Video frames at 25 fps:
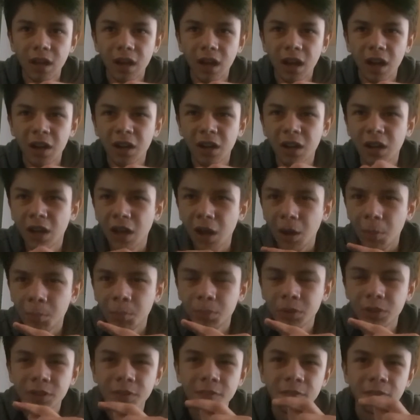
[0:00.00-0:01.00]
a
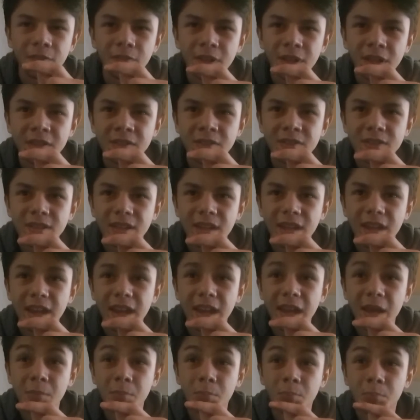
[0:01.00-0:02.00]
couple of things
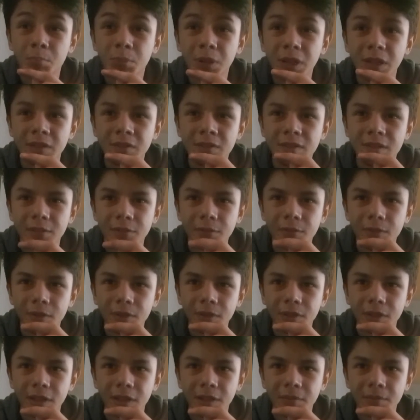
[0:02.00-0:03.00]
a bit
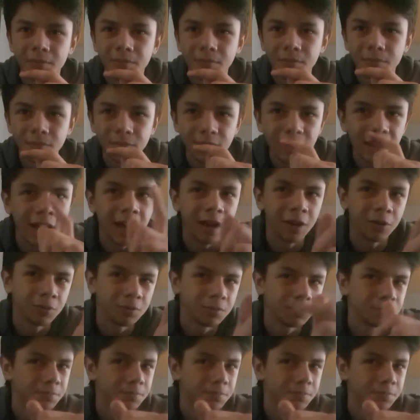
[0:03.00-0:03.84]
differently. Now,